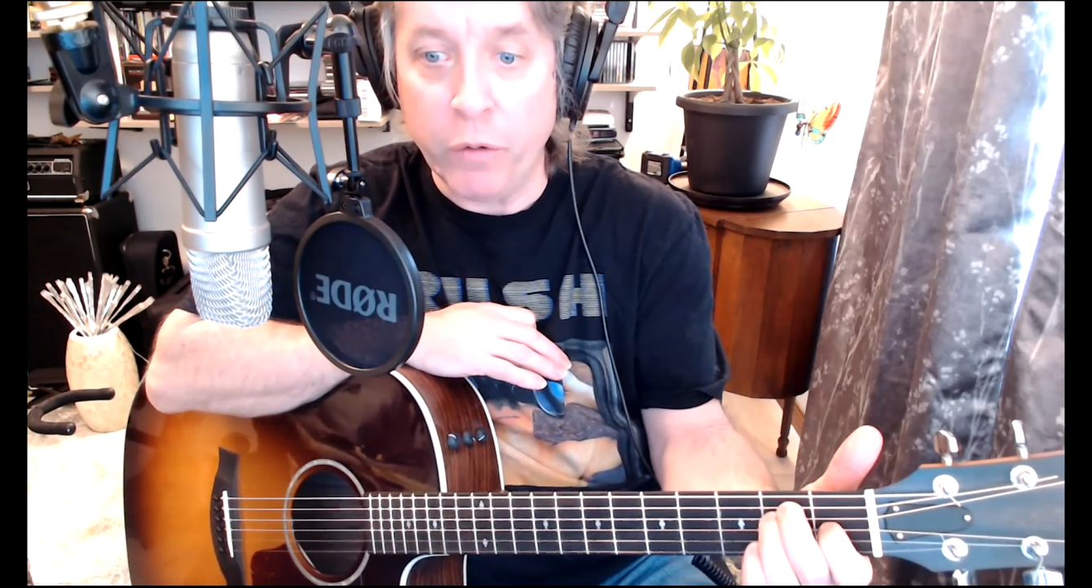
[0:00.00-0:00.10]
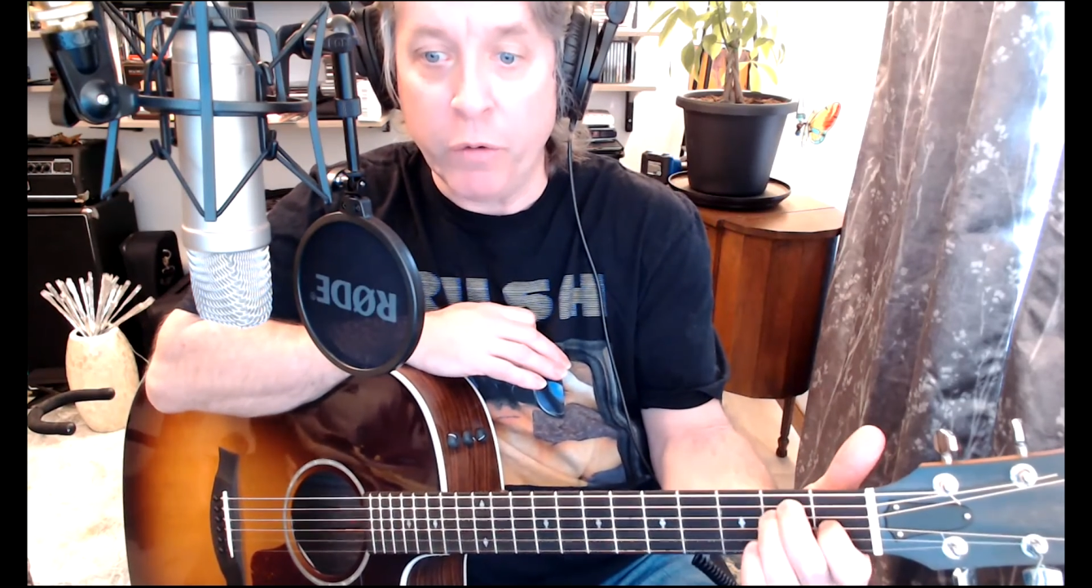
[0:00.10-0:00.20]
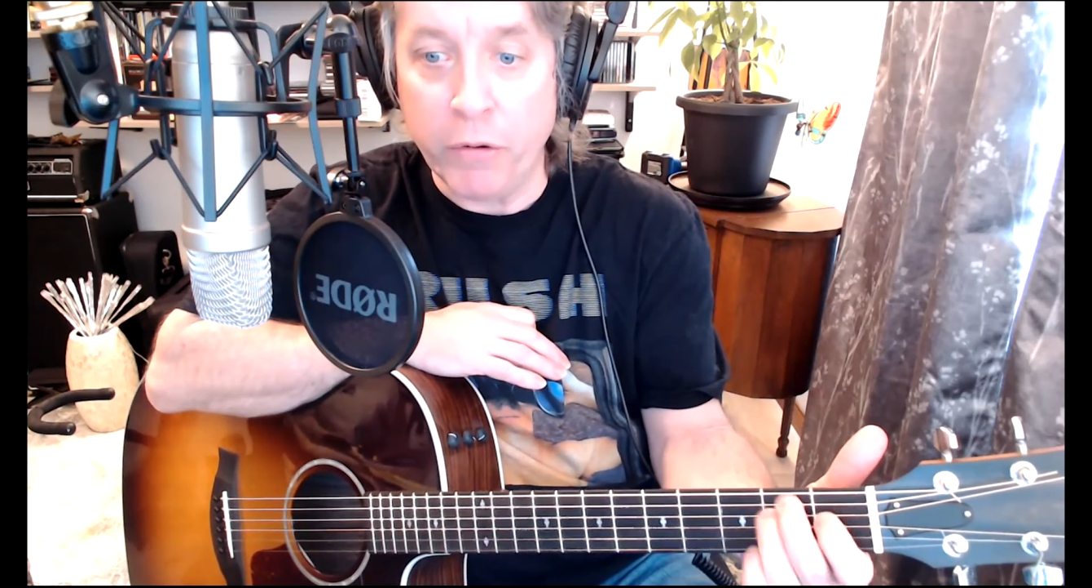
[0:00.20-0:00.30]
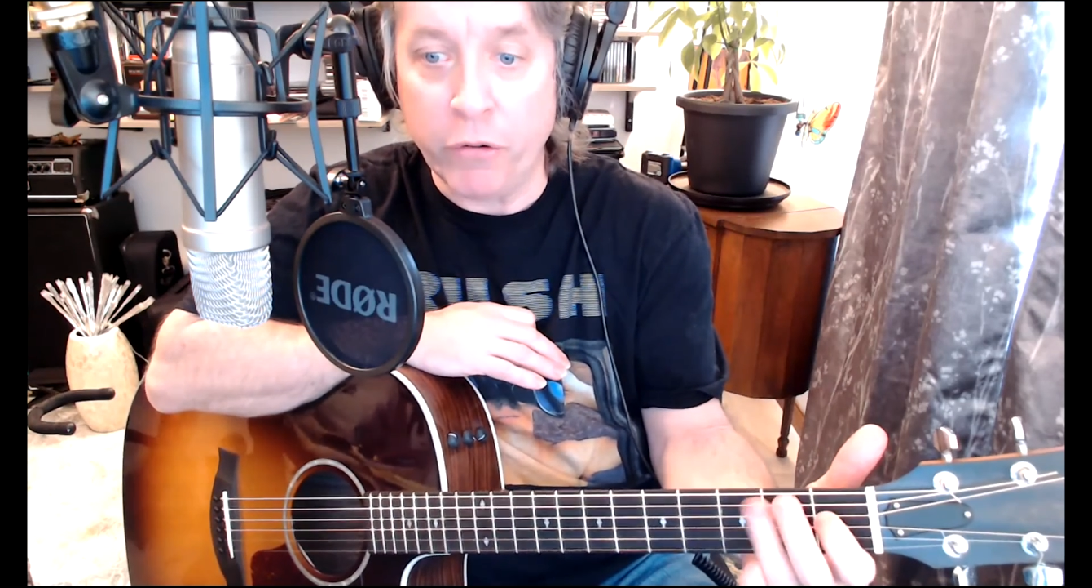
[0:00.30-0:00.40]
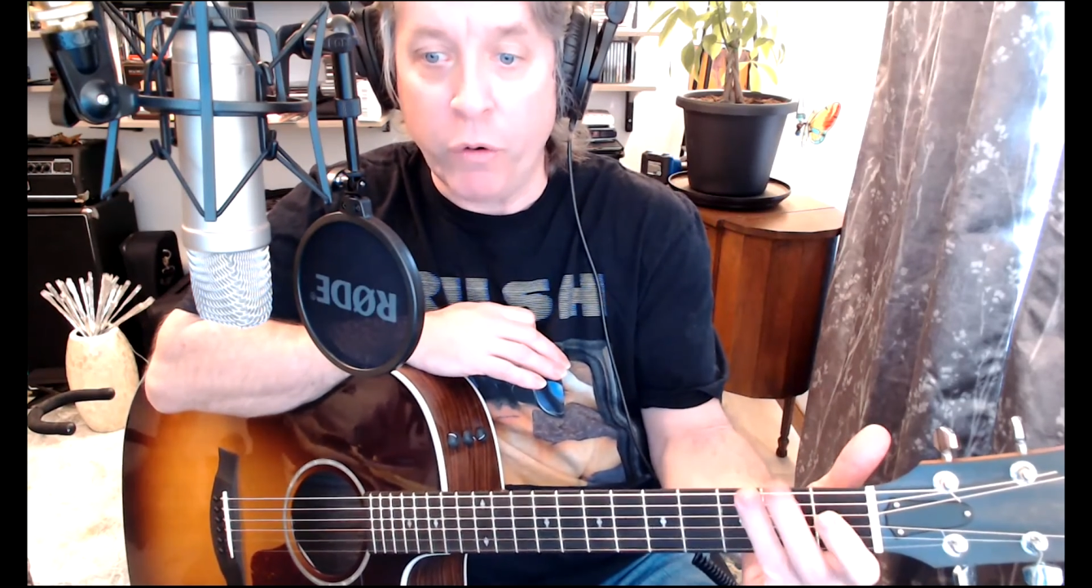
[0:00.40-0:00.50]
You
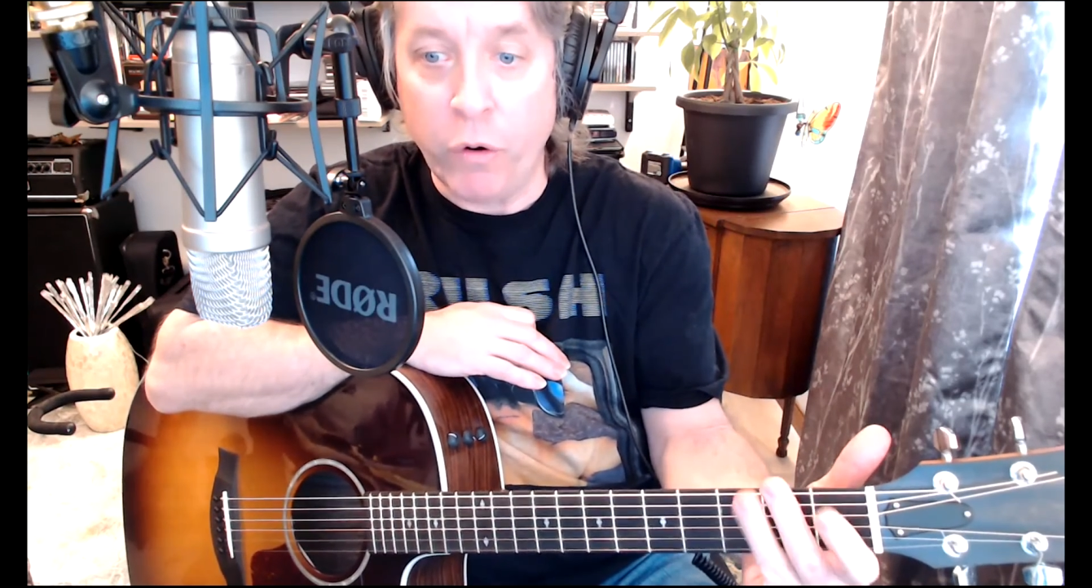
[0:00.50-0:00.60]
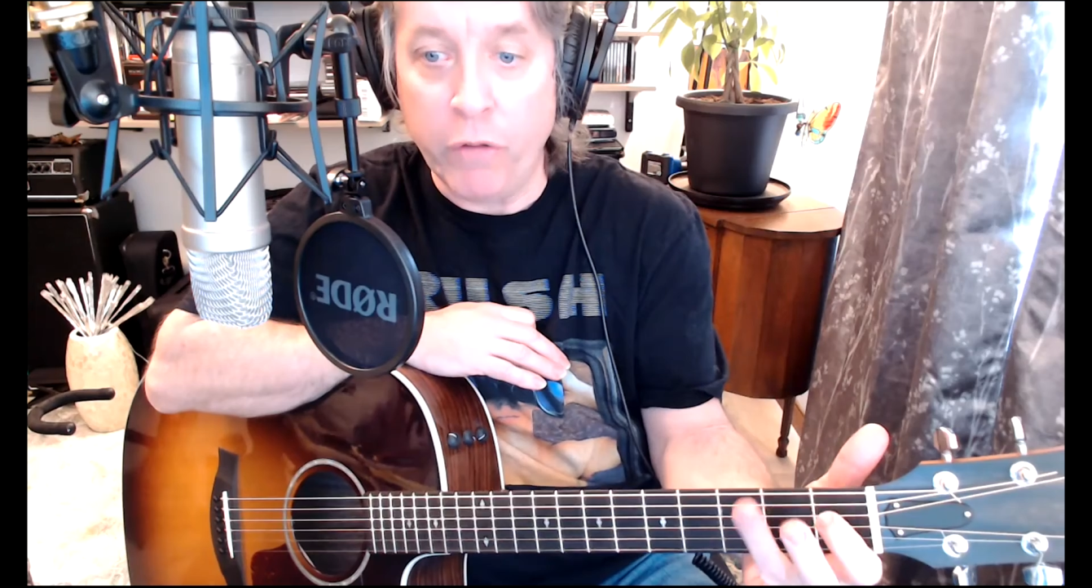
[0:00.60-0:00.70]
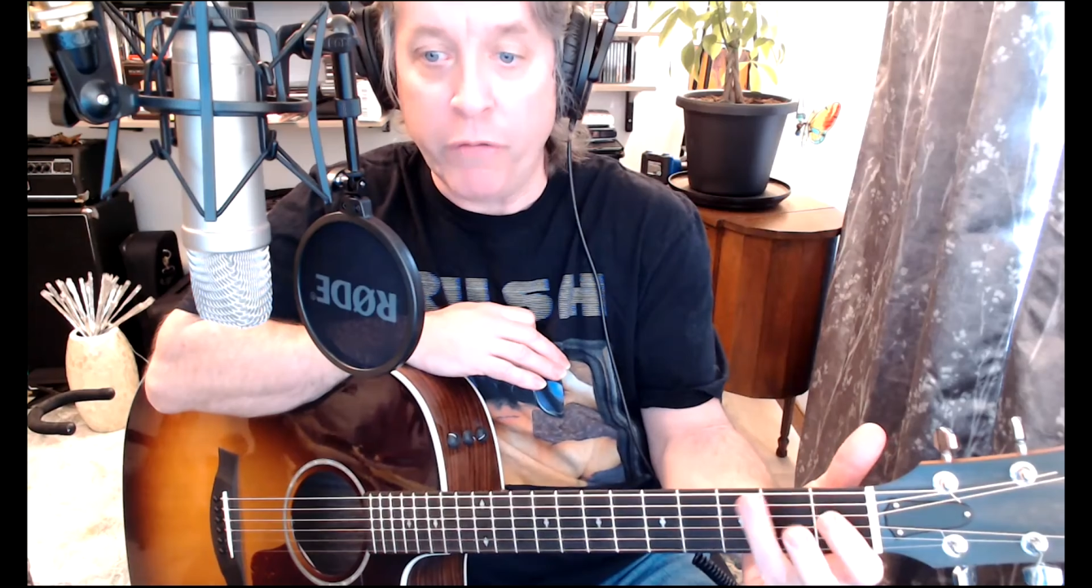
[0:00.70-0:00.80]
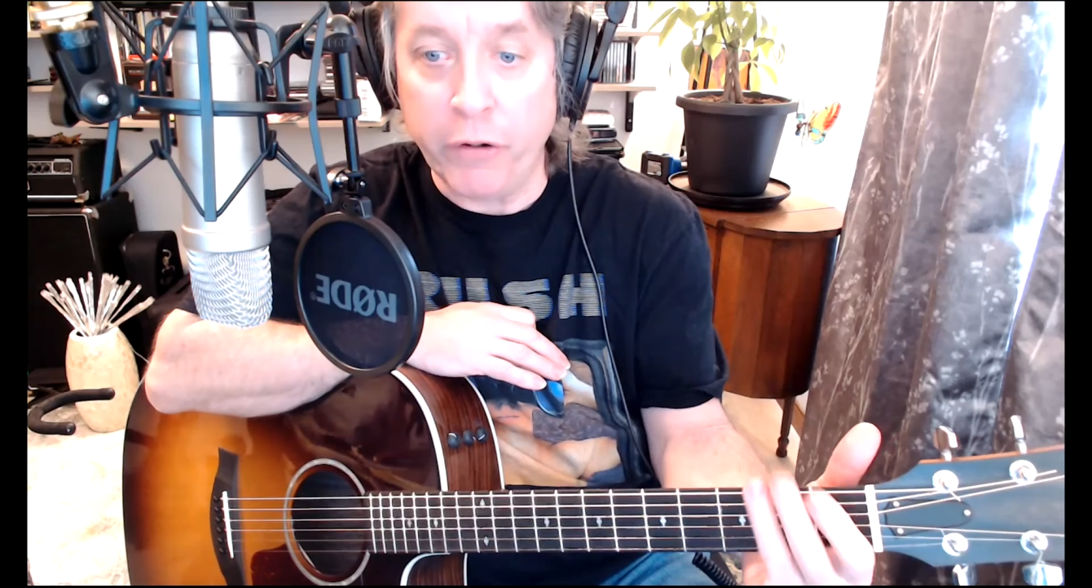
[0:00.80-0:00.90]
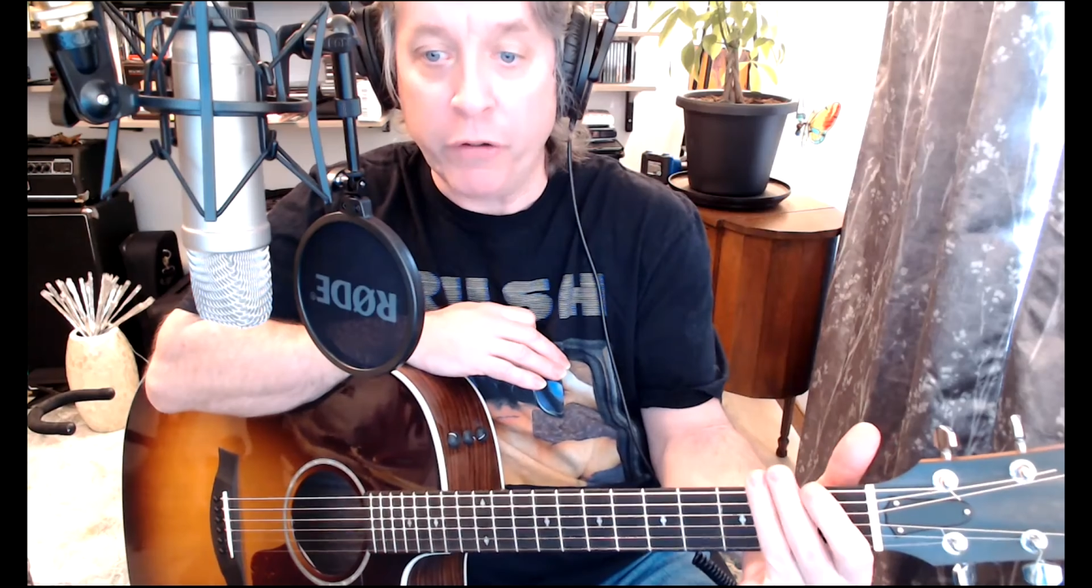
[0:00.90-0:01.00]
want to make sure all
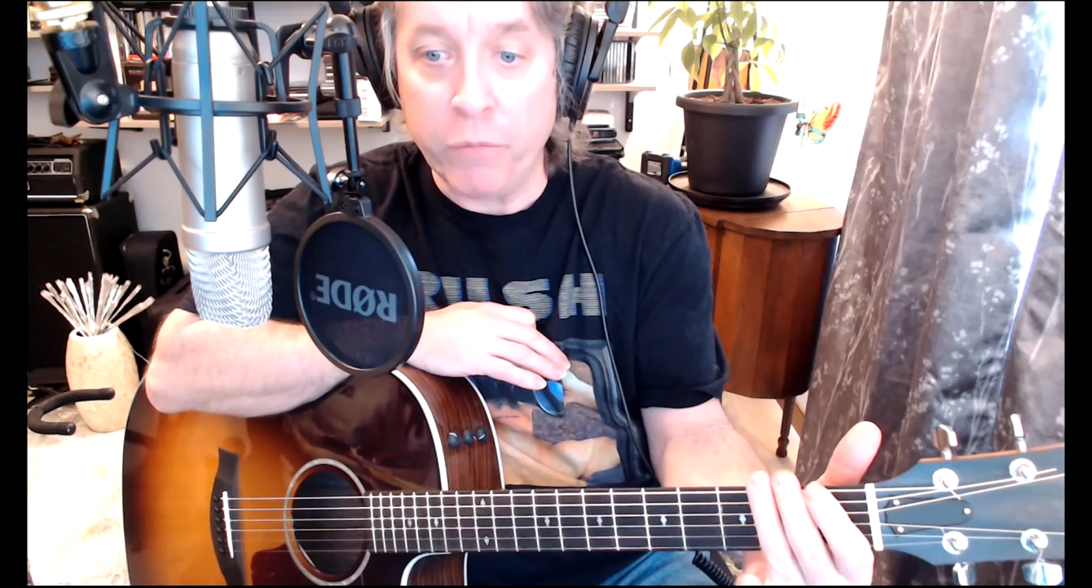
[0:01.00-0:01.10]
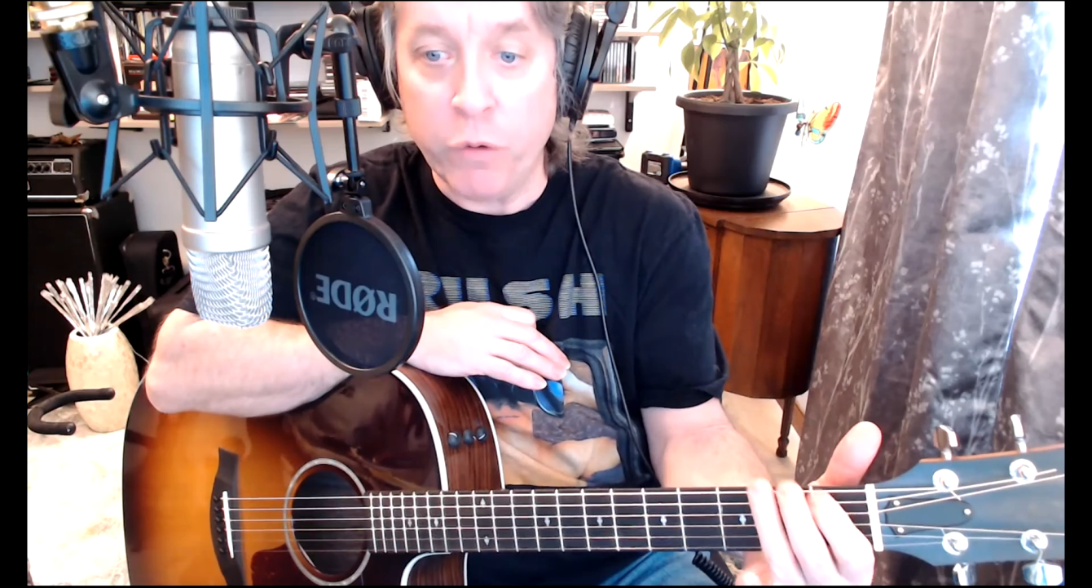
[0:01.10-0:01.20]
the fingers